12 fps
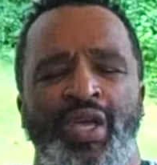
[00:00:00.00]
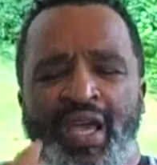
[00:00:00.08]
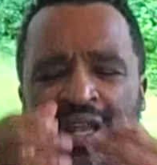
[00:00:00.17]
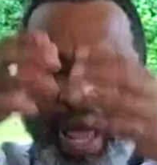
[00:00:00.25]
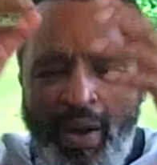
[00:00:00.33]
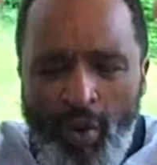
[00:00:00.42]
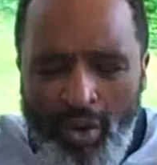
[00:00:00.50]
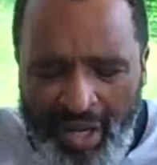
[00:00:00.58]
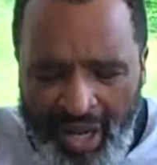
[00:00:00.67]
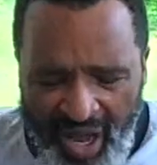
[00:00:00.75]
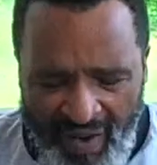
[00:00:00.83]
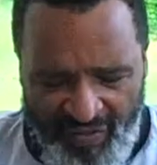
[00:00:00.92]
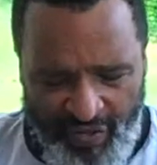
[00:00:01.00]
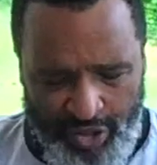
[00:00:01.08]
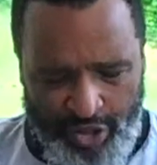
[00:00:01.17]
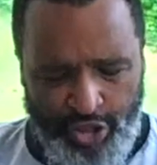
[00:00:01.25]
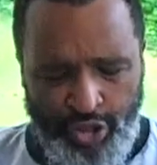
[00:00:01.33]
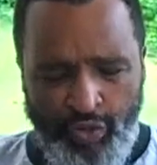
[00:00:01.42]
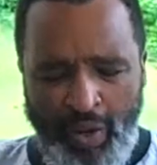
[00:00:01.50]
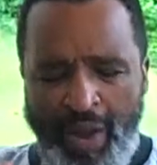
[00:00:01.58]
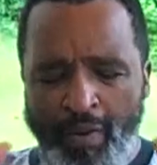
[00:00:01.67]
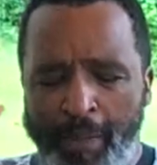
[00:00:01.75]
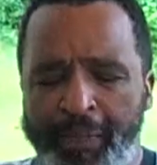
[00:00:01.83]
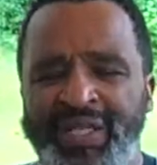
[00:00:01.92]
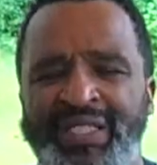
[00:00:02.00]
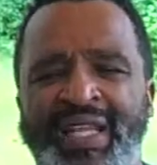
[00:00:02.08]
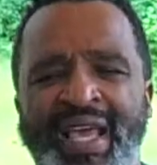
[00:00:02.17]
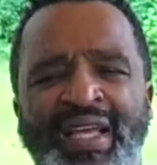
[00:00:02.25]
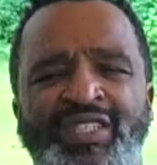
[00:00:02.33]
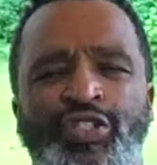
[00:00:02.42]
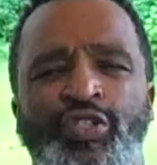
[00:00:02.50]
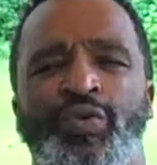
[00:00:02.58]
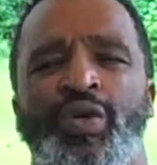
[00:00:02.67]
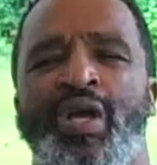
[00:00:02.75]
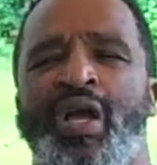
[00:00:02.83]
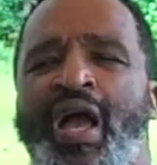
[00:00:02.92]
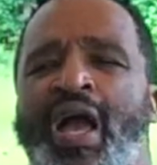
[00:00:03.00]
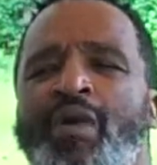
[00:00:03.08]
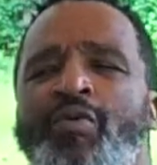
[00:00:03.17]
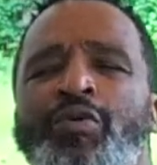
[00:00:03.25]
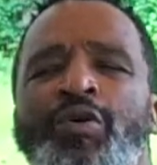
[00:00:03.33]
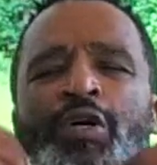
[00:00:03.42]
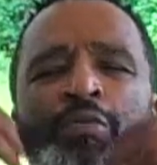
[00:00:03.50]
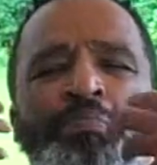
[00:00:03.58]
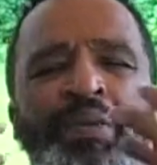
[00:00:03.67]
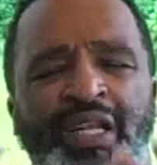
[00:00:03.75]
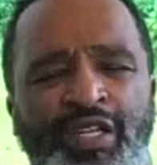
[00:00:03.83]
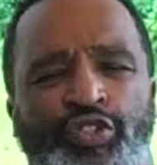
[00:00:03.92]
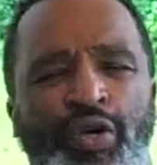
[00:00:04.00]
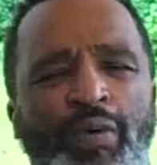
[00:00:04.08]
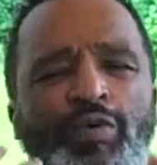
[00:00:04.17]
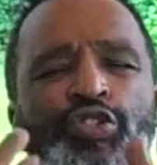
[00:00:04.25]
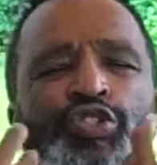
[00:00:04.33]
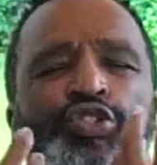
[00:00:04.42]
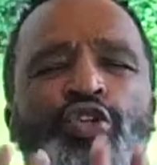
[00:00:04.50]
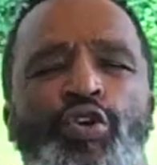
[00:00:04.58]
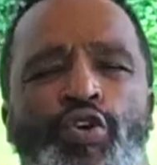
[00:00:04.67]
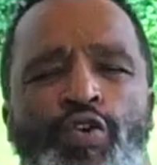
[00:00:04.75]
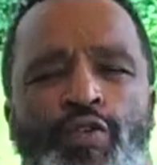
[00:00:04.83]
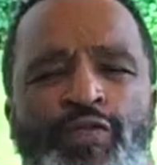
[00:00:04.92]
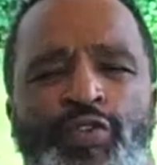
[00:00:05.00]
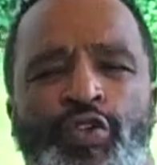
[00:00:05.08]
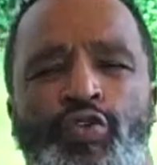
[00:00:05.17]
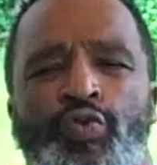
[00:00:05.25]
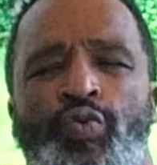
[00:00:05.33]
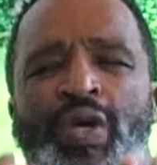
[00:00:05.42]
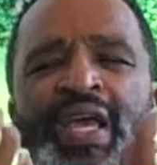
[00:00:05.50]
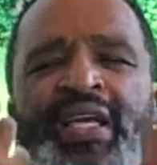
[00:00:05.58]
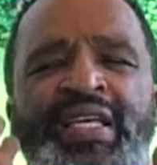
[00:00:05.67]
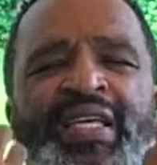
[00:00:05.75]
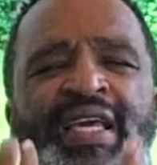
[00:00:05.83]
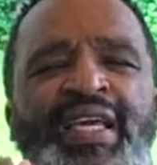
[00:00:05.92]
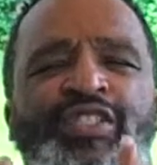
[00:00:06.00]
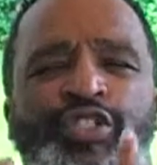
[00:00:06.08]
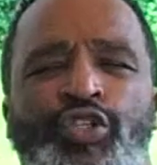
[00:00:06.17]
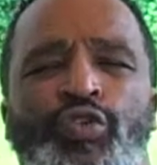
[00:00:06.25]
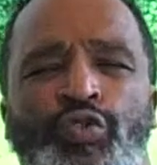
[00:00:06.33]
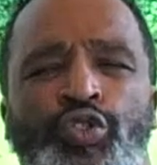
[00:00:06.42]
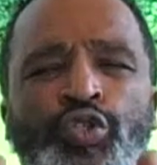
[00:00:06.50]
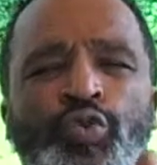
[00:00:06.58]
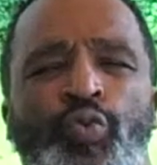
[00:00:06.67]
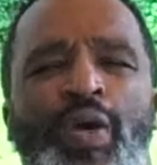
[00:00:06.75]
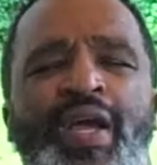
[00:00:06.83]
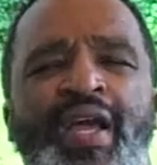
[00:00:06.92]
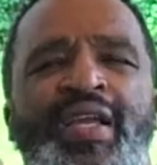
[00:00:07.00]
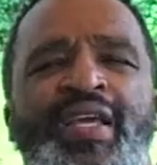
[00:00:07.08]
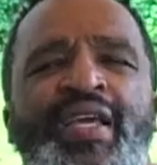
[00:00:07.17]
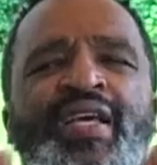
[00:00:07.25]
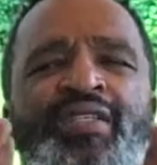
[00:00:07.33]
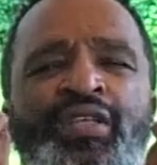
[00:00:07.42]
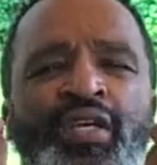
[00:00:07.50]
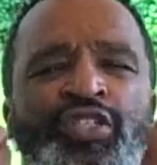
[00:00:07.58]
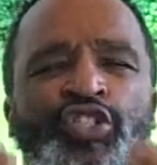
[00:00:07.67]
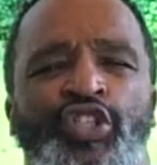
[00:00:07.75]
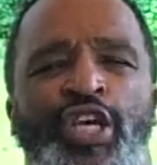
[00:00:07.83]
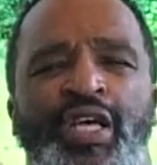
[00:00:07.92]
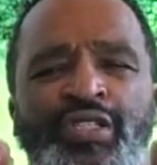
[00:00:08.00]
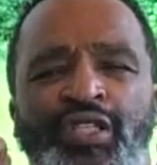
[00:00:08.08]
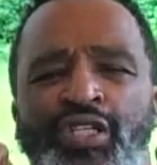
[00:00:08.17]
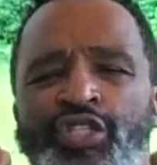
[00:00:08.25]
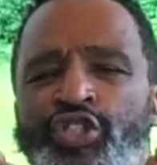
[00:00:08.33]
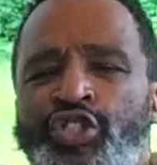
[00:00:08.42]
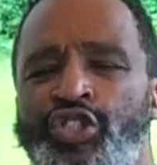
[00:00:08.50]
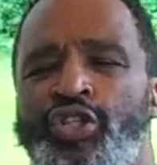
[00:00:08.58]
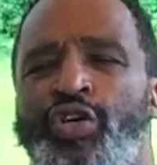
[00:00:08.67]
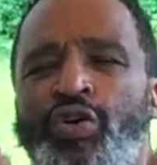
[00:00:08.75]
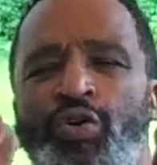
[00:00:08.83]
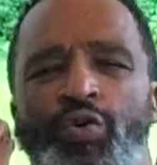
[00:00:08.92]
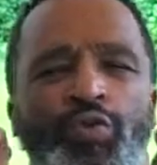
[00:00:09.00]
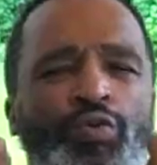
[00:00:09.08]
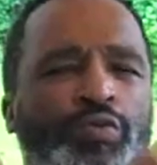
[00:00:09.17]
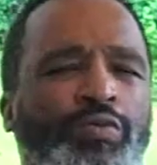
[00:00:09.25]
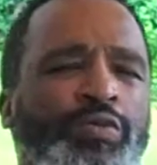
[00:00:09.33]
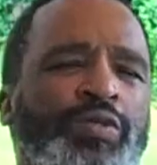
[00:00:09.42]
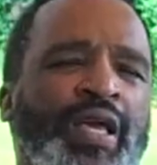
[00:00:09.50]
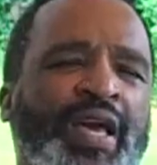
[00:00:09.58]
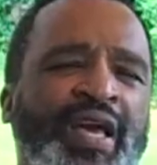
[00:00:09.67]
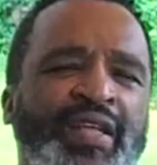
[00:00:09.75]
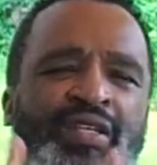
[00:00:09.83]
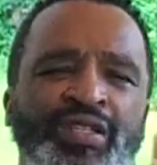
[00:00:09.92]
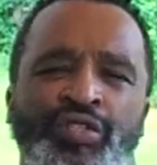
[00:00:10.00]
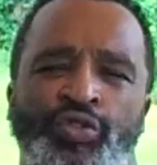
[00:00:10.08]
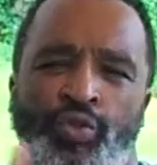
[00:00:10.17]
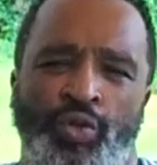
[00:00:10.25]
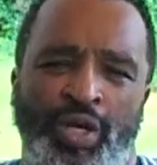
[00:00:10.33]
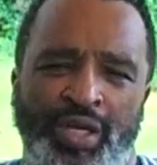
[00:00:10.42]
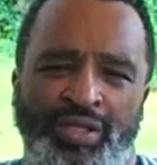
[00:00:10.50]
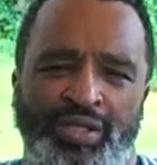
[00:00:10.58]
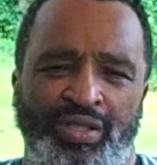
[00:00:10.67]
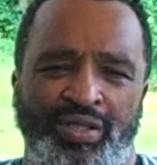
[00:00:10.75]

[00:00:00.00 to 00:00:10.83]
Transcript: and I will comfort you. I will protect you. I will minister. I will serve you and get you to where it is. Just show that trust.